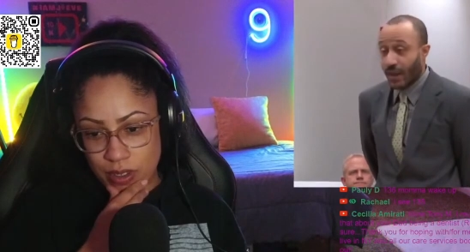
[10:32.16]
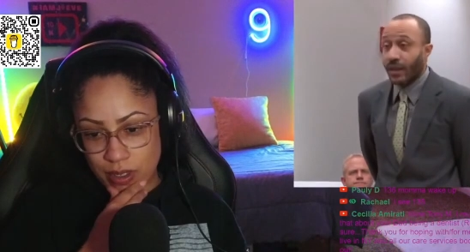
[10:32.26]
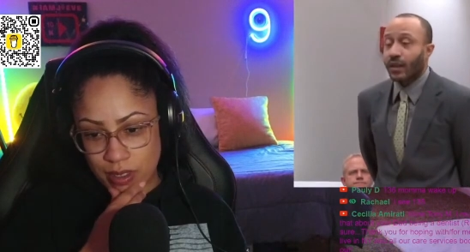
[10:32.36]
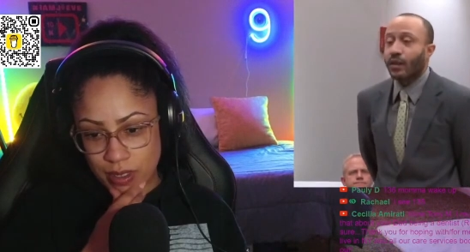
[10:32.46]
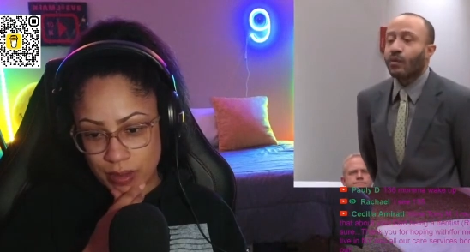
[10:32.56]

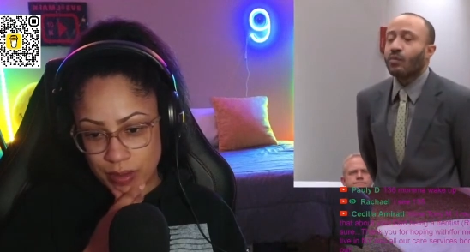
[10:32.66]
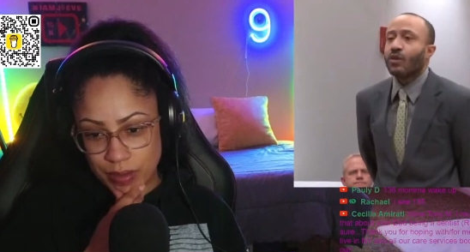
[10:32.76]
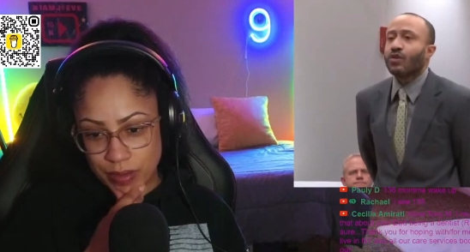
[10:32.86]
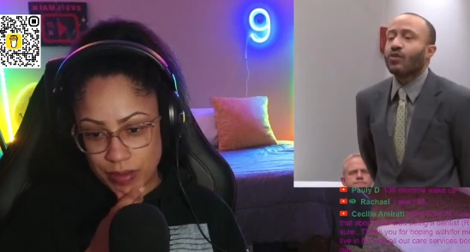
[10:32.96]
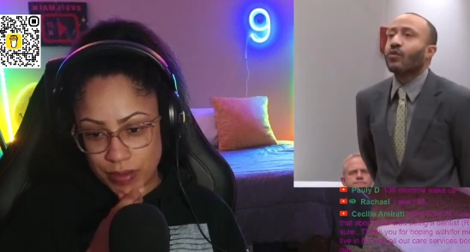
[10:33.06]
Speaker 1: I'm getting a
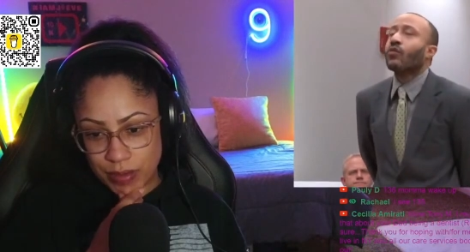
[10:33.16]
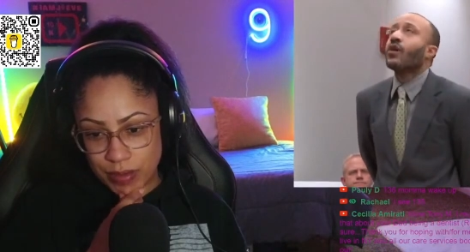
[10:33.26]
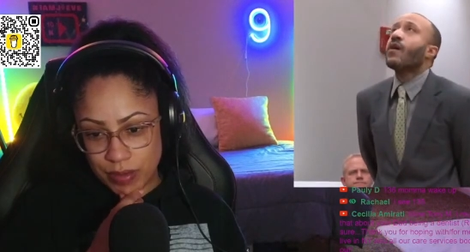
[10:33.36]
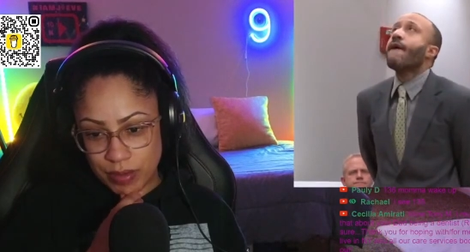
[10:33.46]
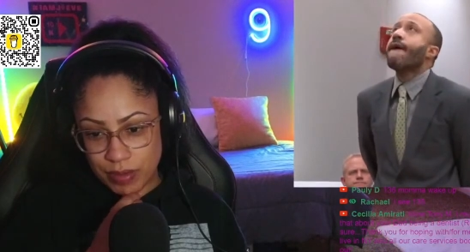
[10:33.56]
little emotional.
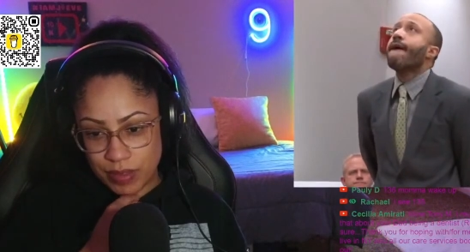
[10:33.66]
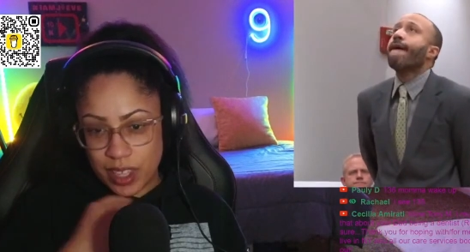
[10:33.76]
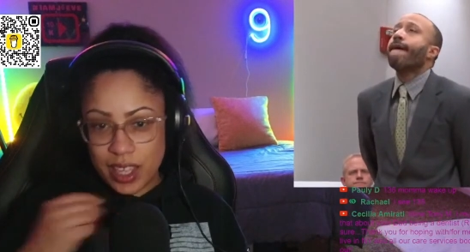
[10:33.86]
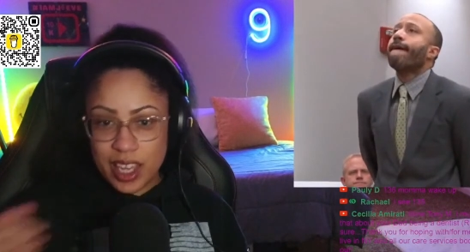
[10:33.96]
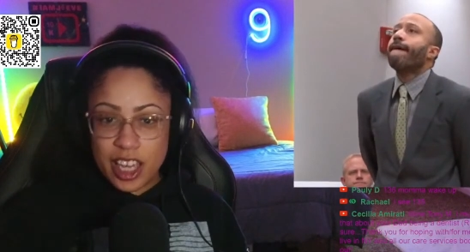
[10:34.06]

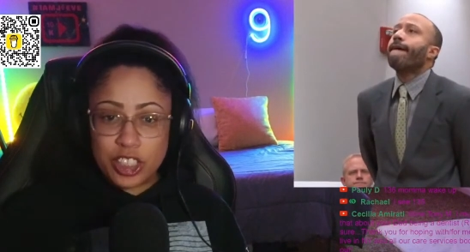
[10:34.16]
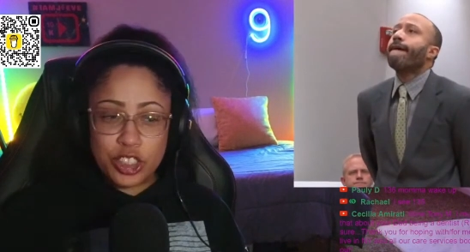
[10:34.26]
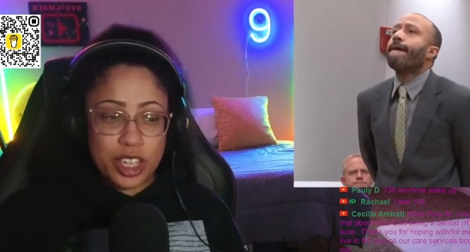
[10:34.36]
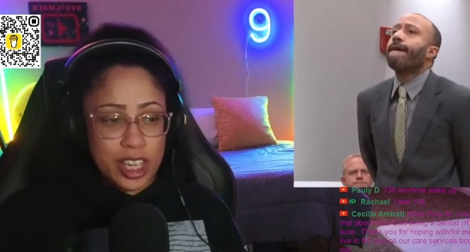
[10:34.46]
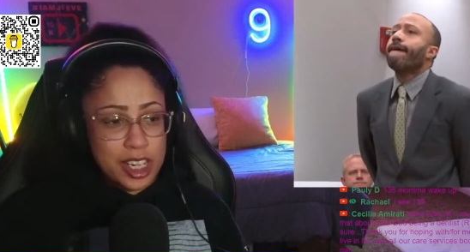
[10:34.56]
Speaker 2: As you are
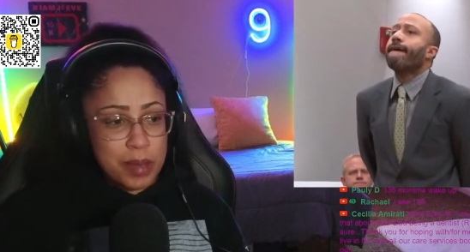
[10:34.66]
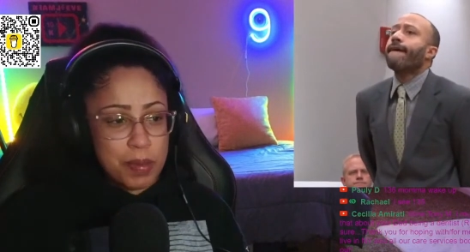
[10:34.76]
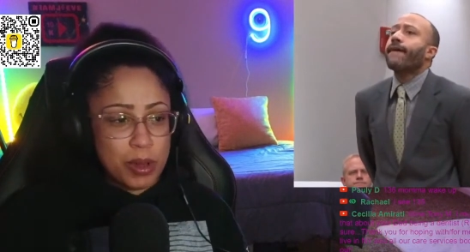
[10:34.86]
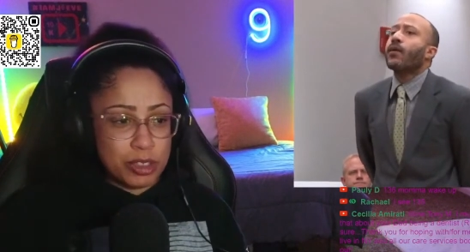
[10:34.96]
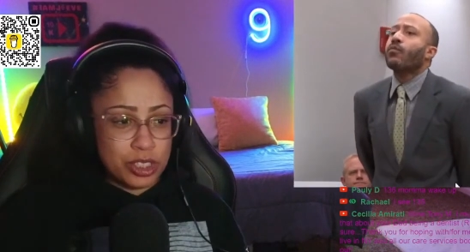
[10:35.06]
getting
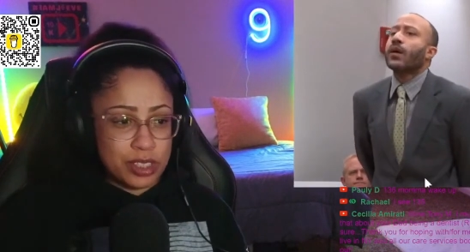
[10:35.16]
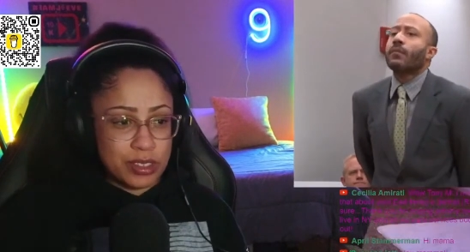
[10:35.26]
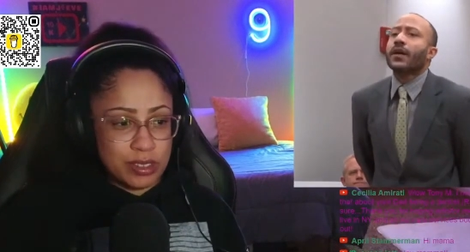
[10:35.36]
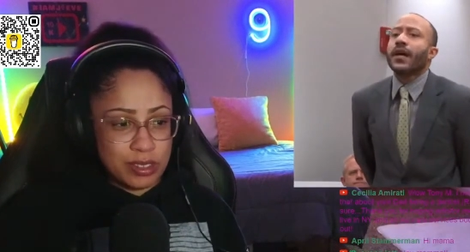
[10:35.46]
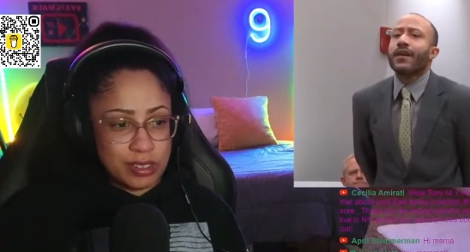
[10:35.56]
emotional?
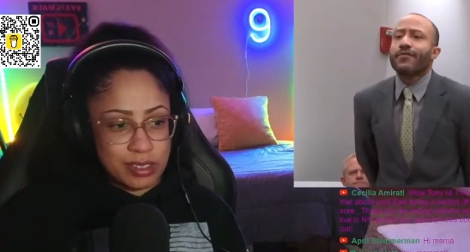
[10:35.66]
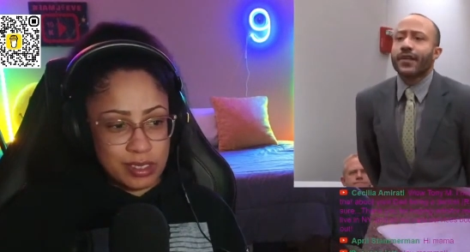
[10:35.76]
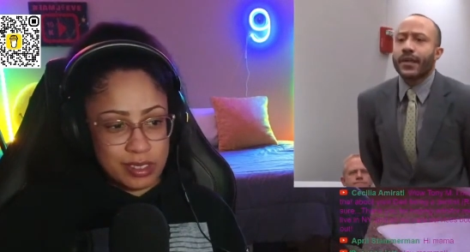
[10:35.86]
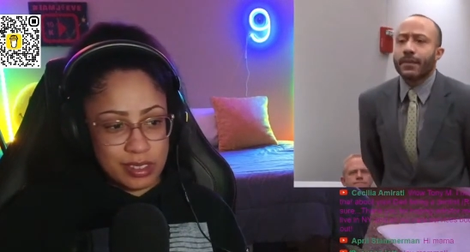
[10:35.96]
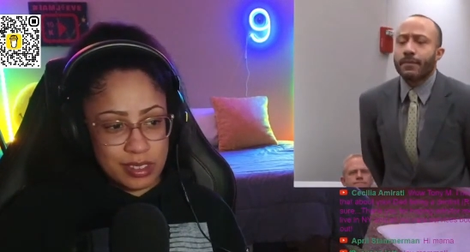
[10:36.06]
But I'm
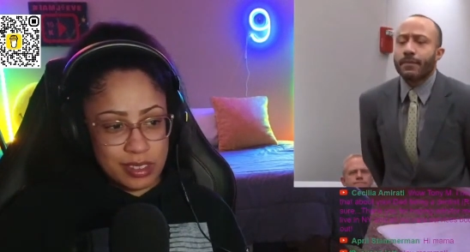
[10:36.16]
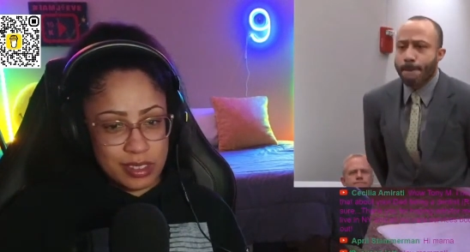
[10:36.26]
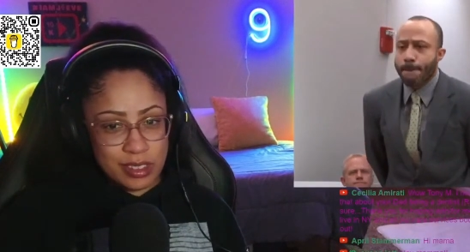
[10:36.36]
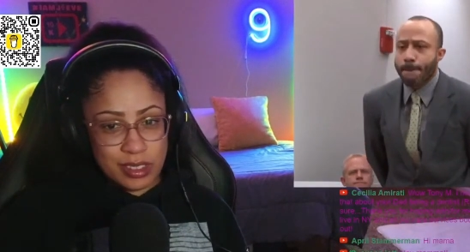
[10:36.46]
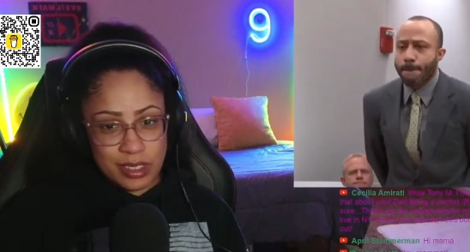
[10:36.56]
Speaker 1: confident.
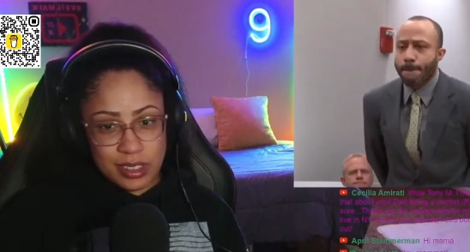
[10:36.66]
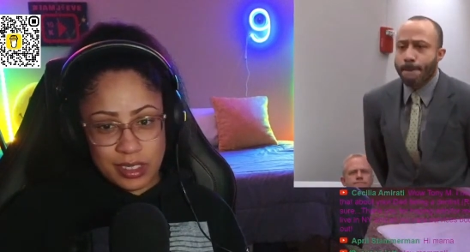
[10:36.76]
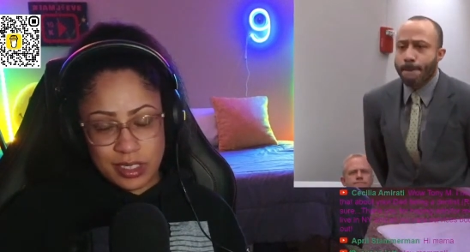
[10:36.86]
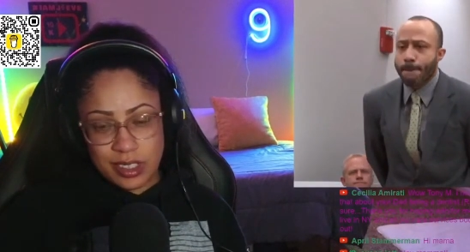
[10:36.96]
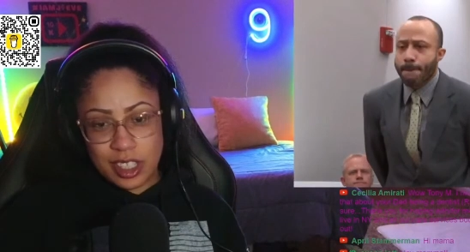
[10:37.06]

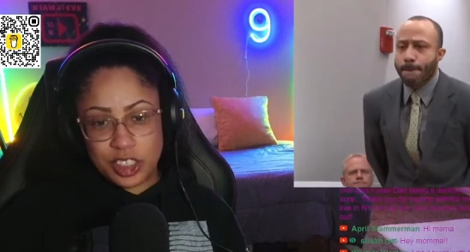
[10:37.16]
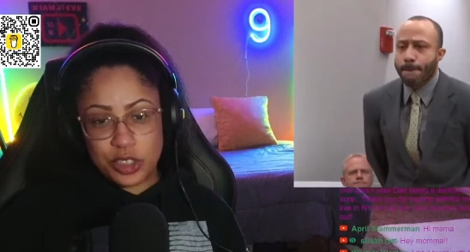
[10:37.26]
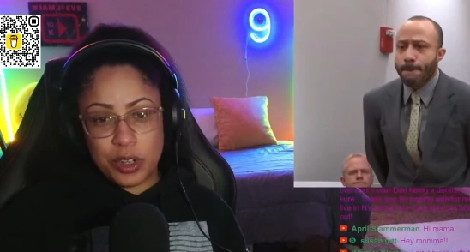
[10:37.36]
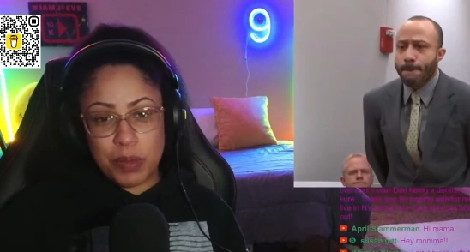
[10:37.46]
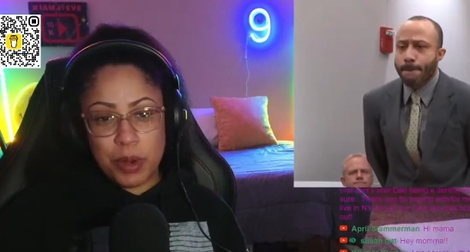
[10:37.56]
Speaker 2: as
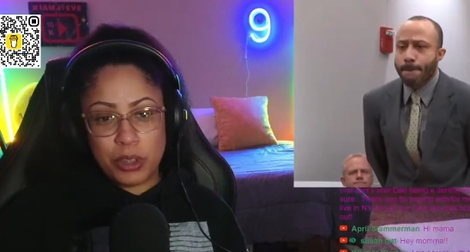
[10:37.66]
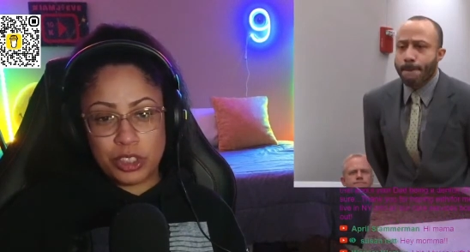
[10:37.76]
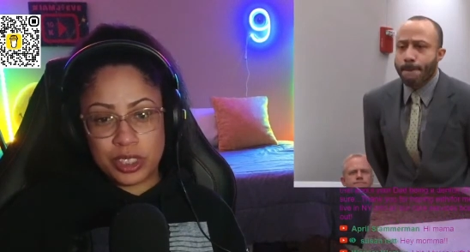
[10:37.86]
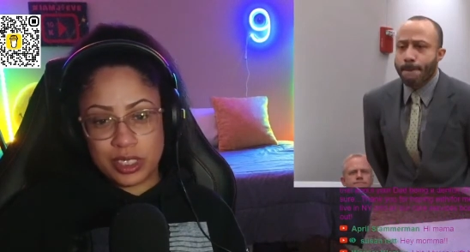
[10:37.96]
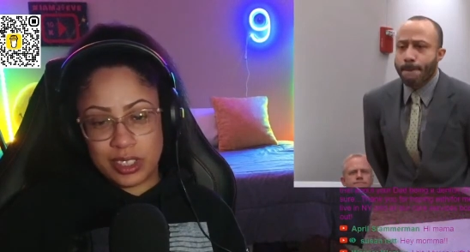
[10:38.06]
you
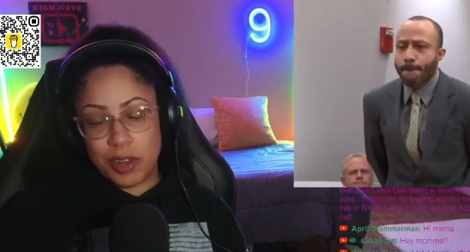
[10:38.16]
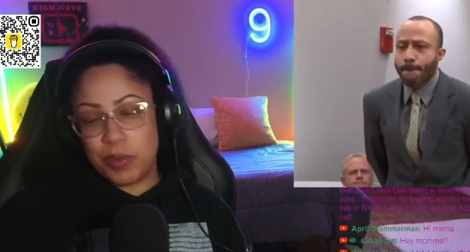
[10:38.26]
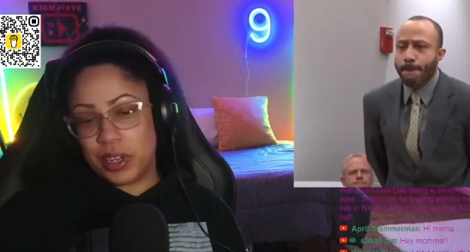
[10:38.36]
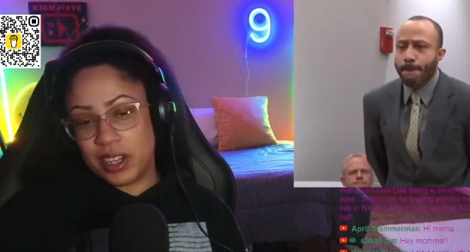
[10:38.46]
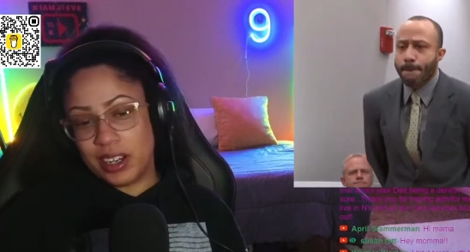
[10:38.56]
emotional? Oh
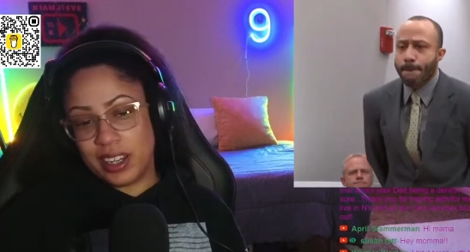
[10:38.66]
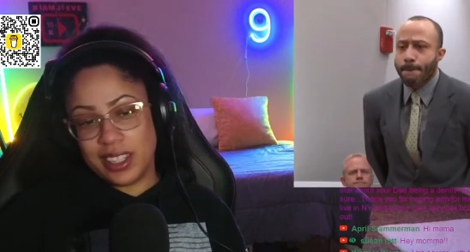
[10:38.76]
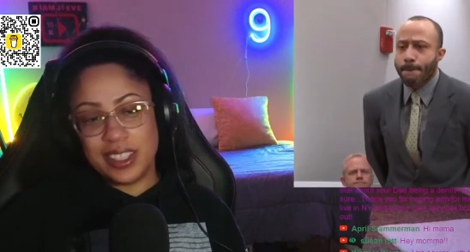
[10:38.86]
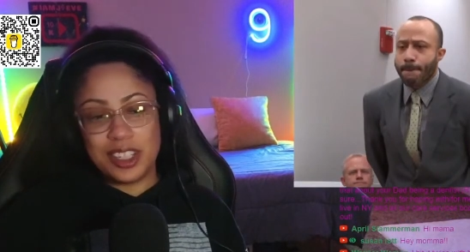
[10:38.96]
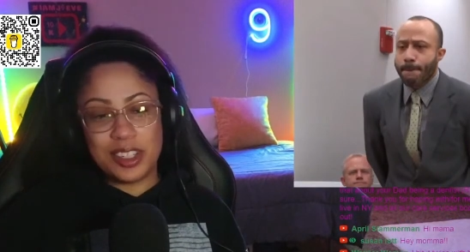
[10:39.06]
my God.
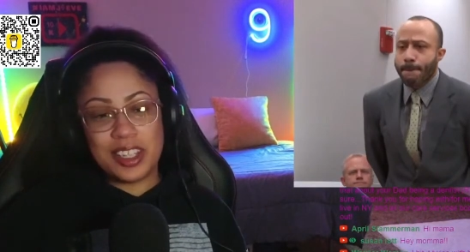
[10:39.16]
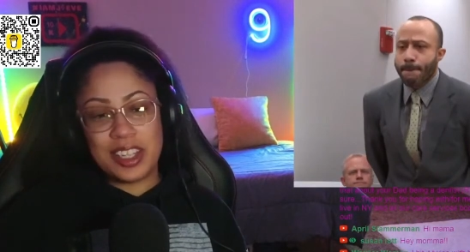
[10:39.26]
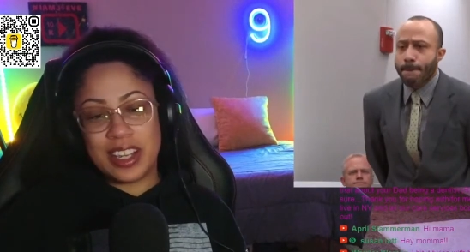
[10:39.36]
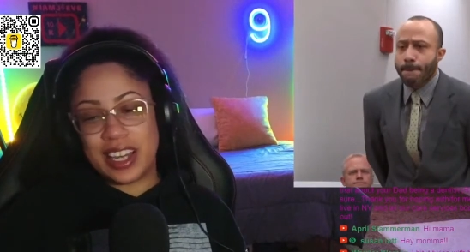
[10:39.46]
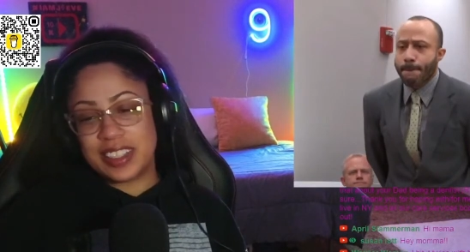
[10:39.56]
Like